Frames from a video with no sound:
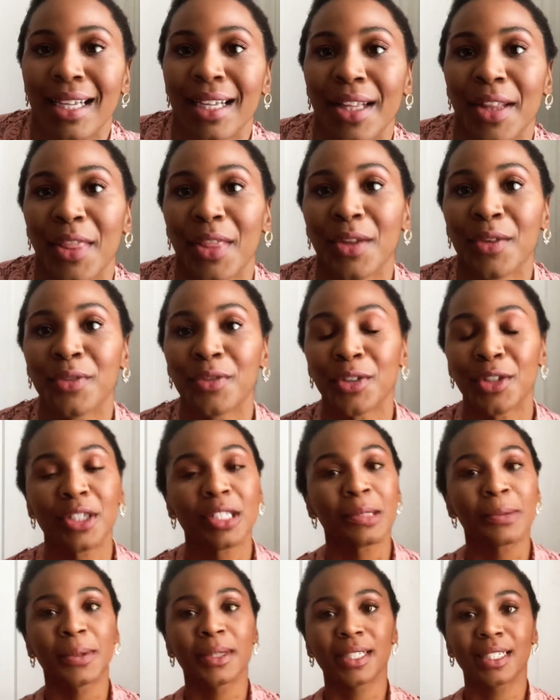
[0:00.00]
The first
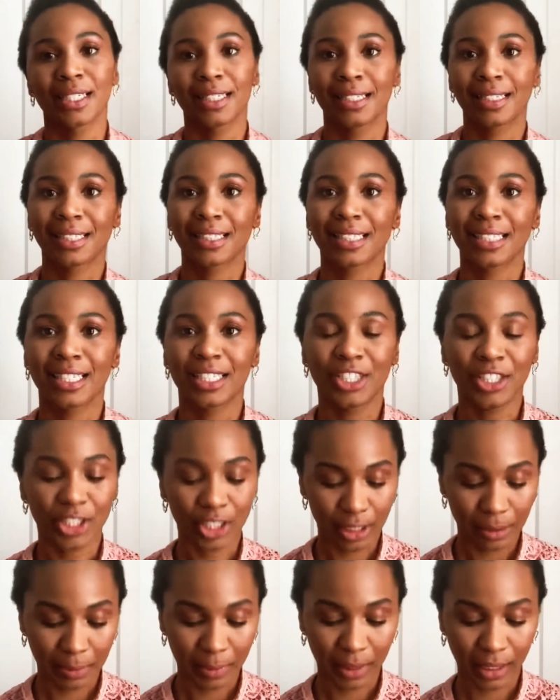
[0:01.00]
one is a
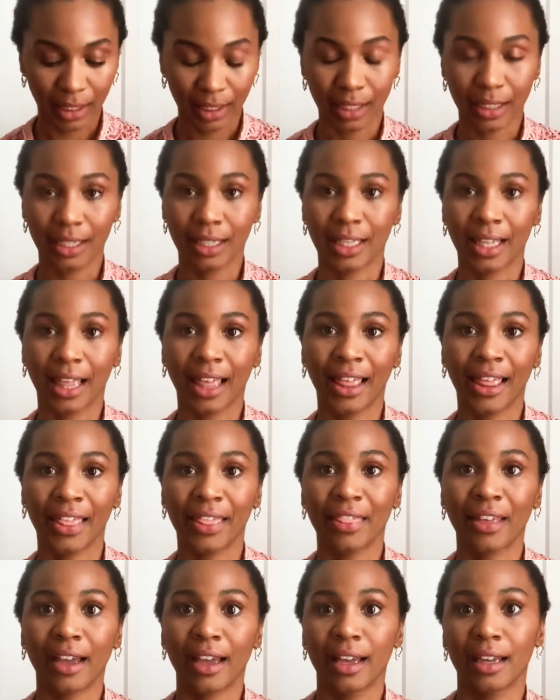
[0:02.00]
cheapie
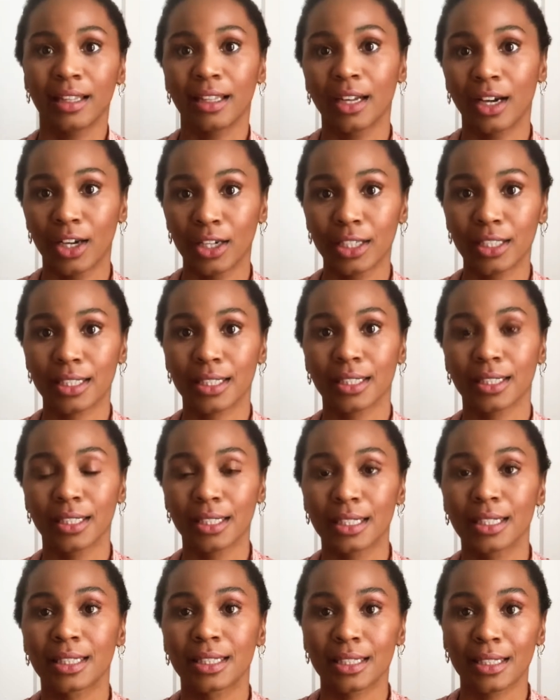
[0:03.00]
that honestly is
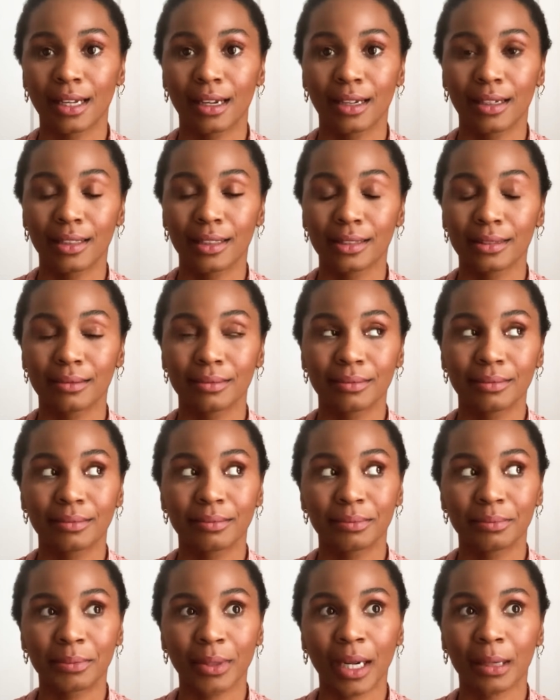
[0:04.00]

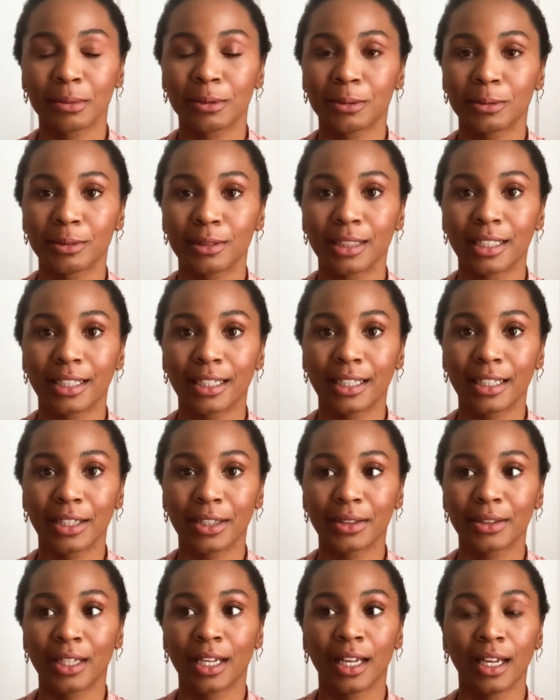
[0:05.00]
probably
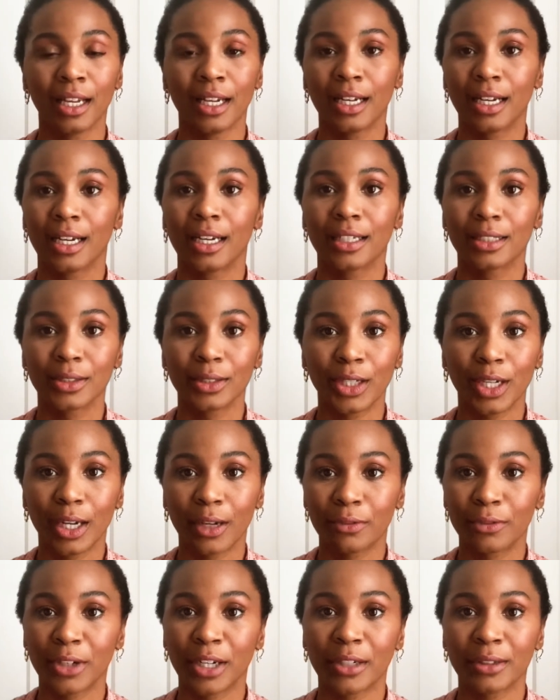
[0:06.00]
a
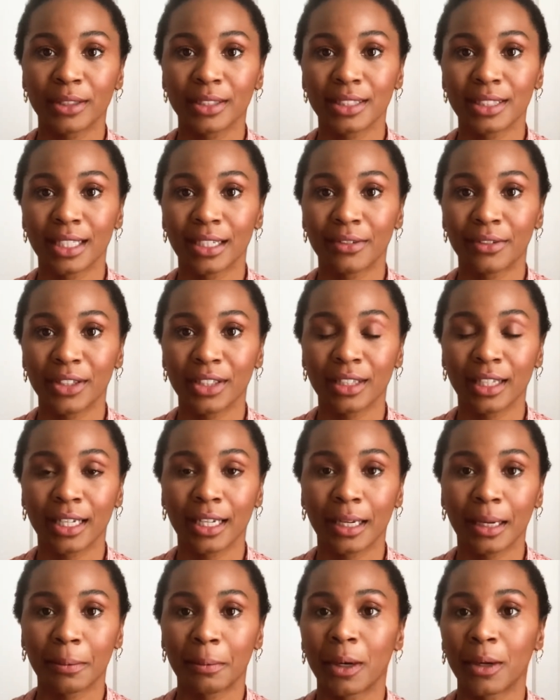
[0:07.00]
fragrance that I feel like
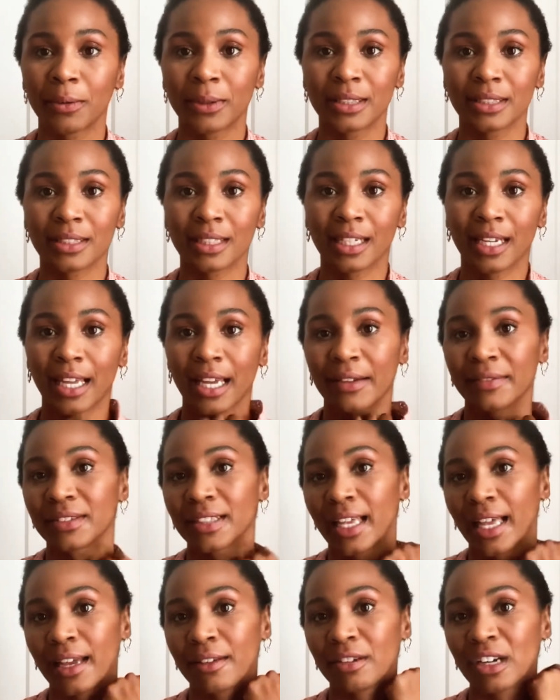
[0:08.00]
I'm always gonna have to
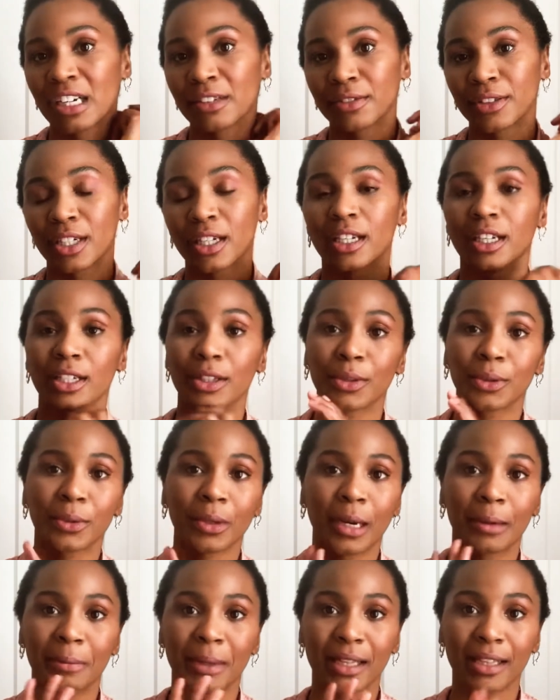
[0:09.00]
have off and on
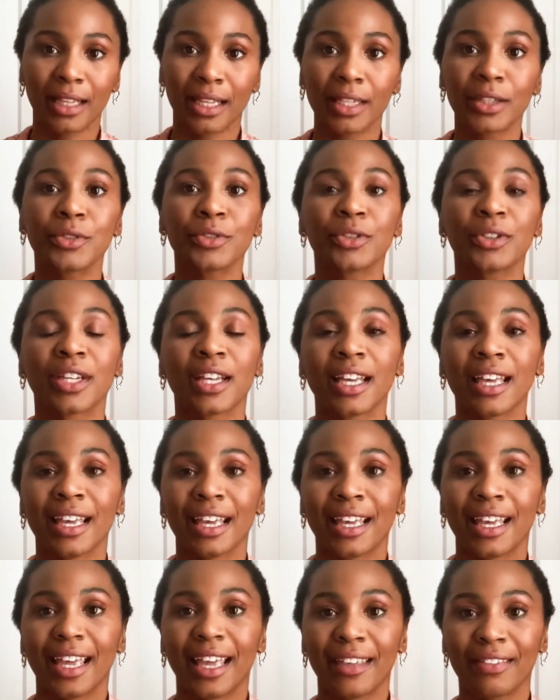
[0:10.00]
throughout my life.
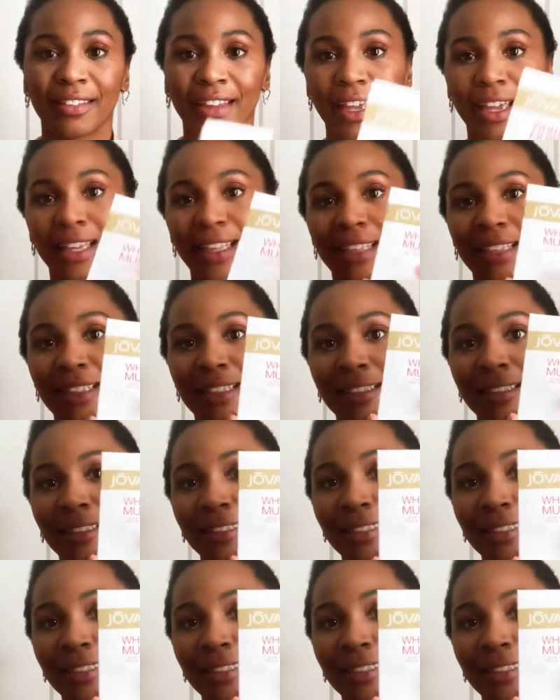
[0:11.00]
And that is